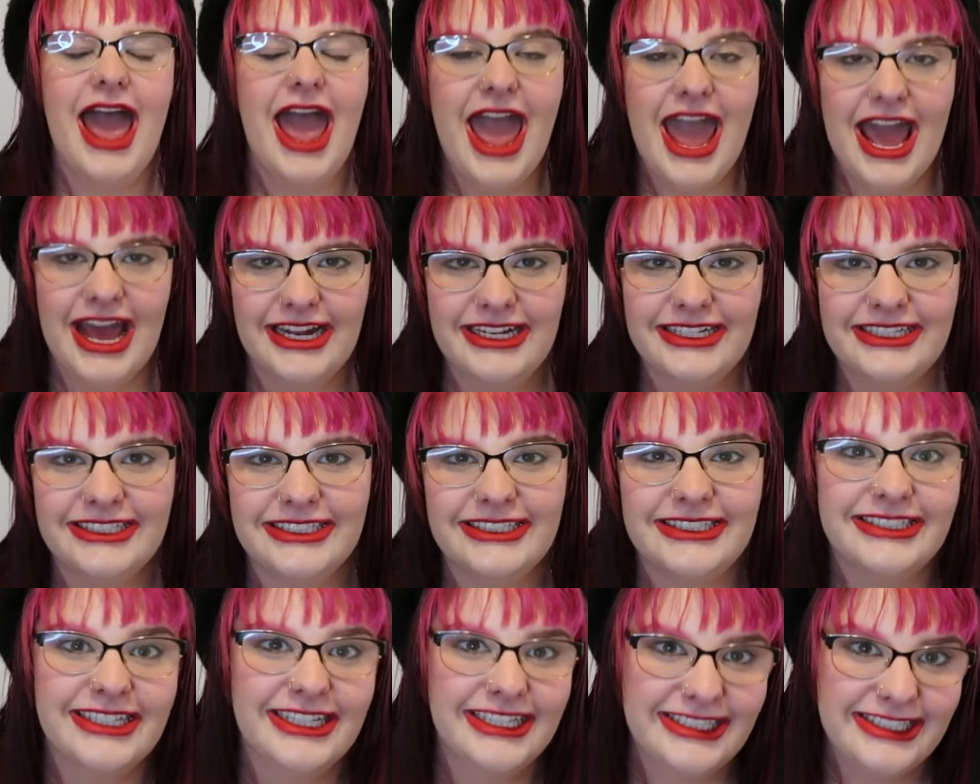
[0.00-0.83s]
And
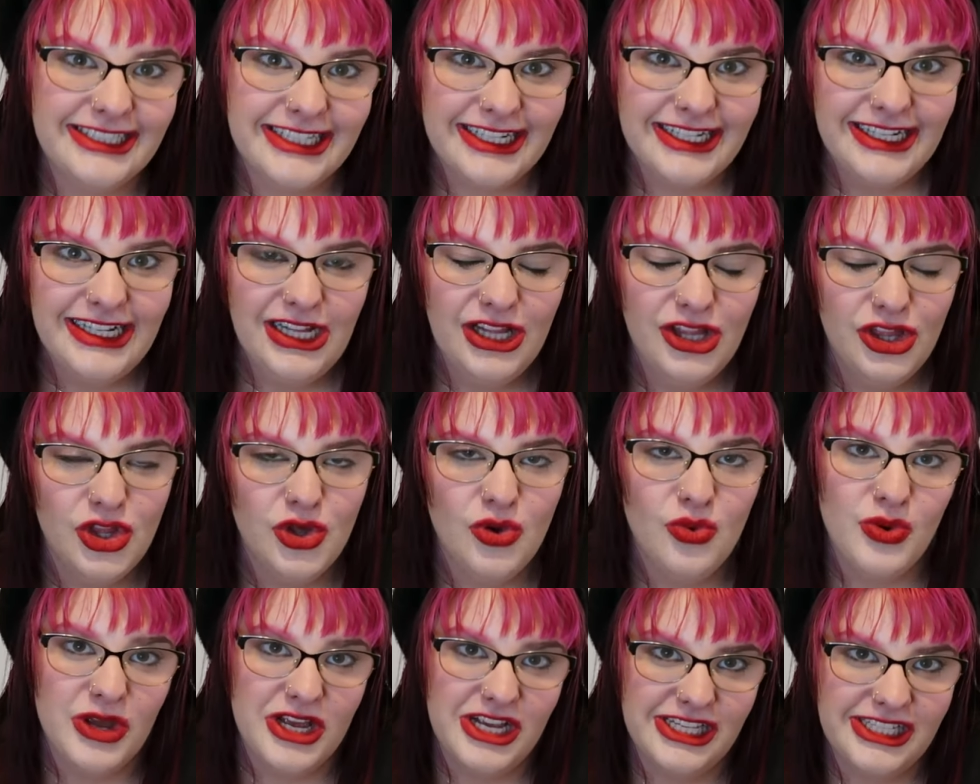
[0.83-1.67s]
listen,
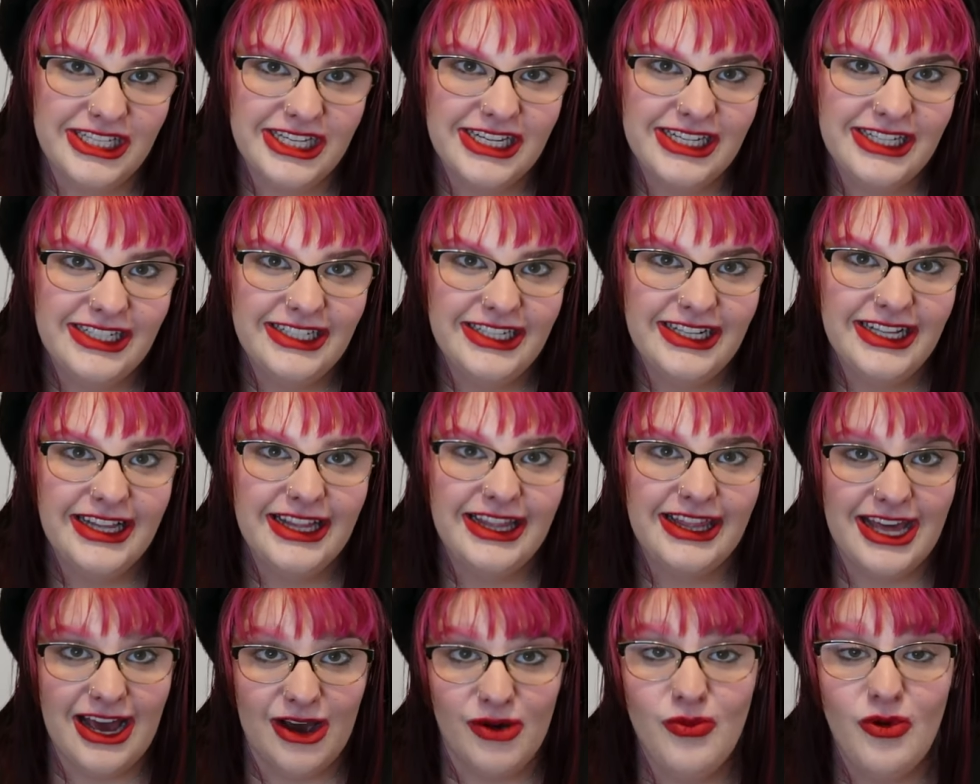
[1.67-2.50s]
the reason
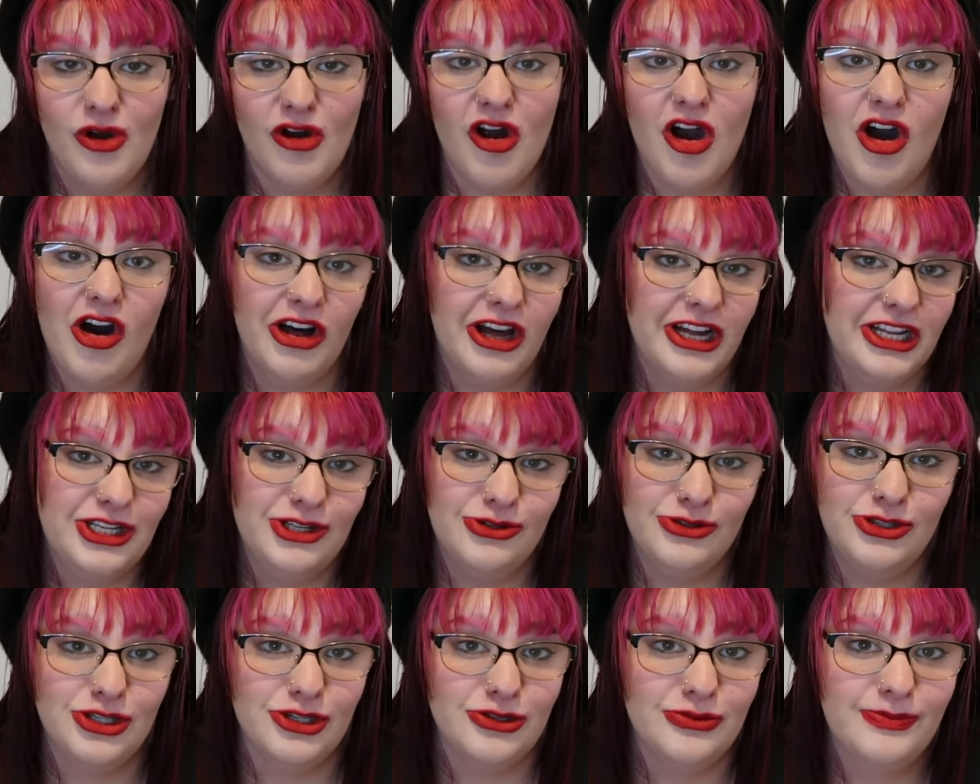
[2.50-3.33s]
that we're all on
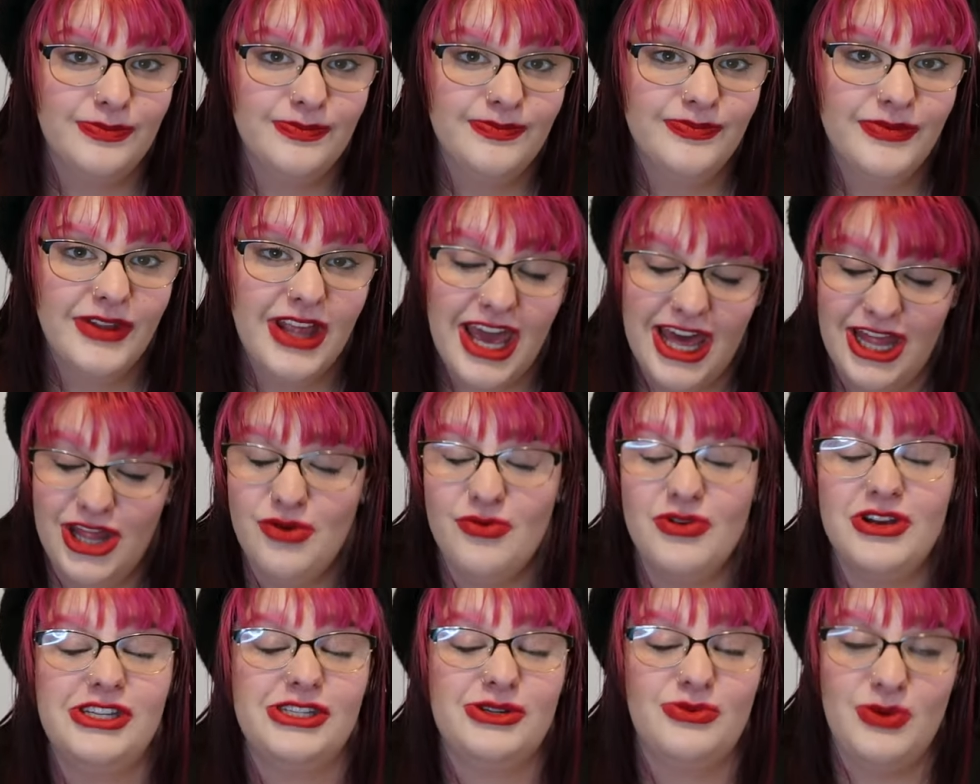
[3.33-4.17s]
YouTube and
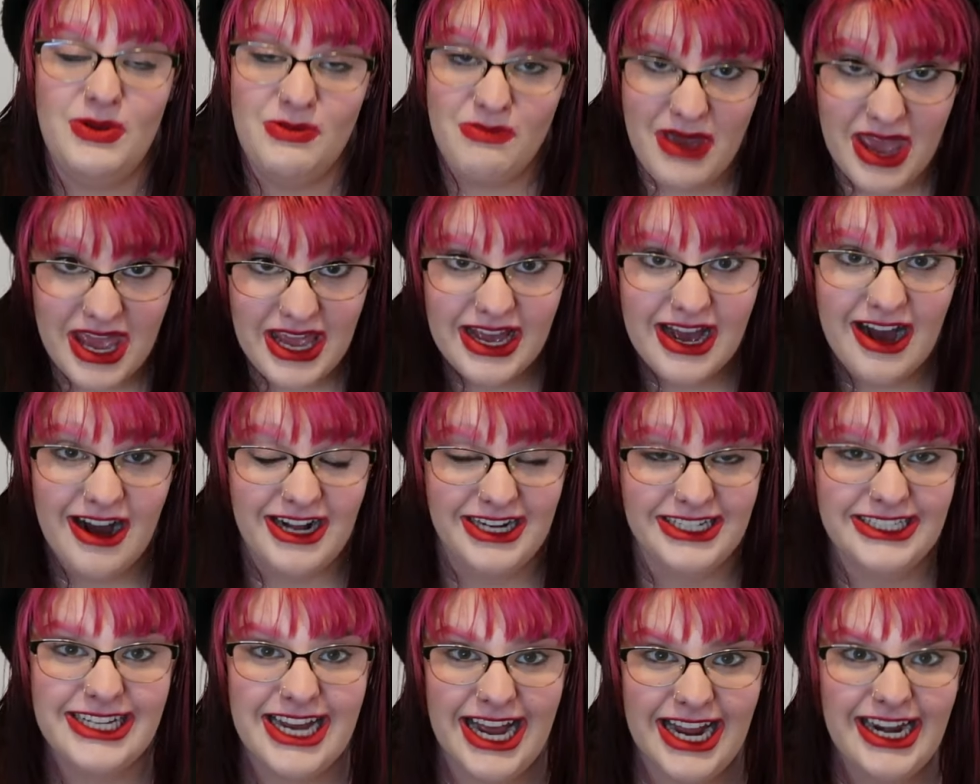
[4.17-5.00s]
the reason we make
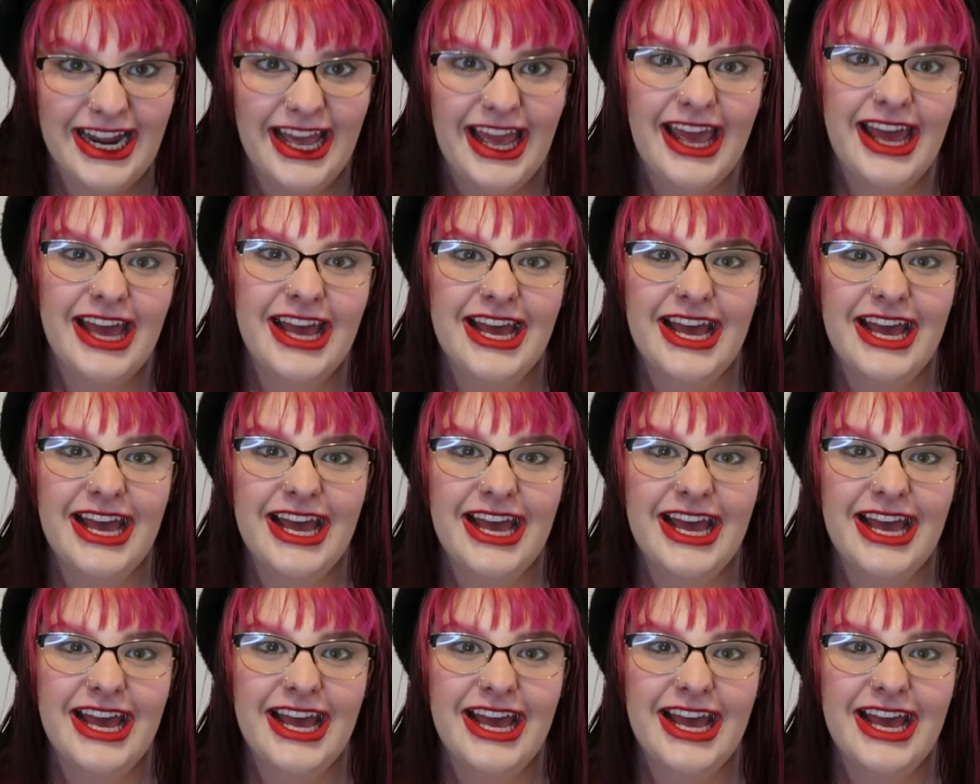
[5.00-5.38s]
content